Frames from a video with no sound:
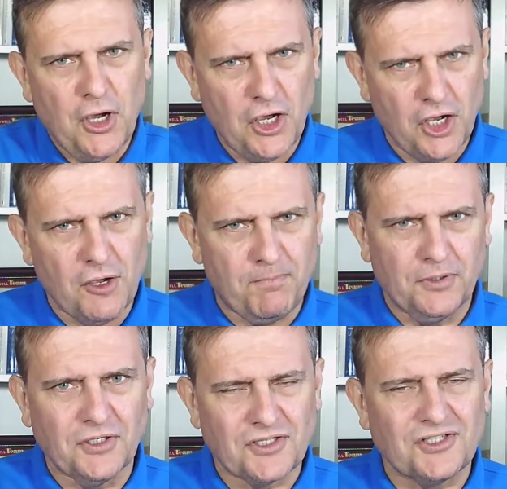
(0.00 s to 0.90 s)

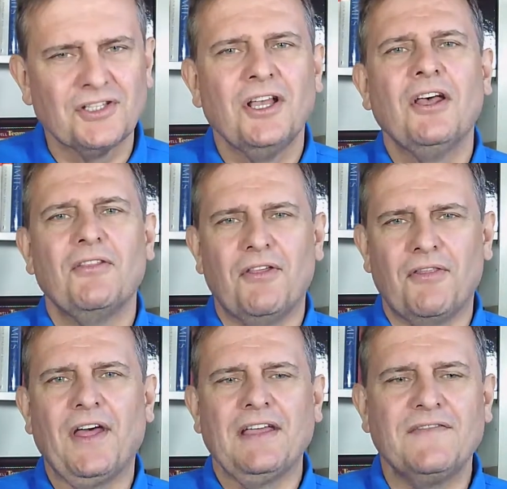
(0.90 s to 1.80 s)
purpose that
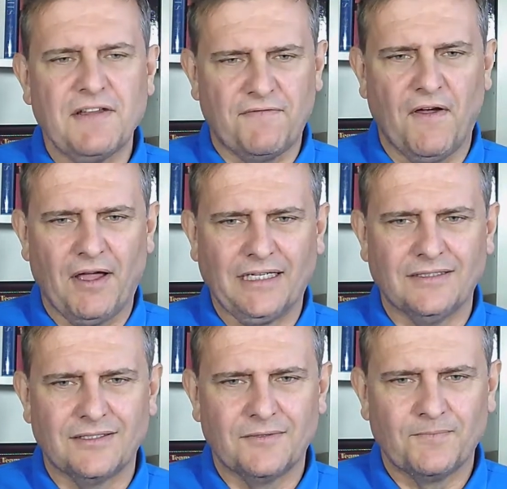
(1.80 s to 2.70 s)
they've defined.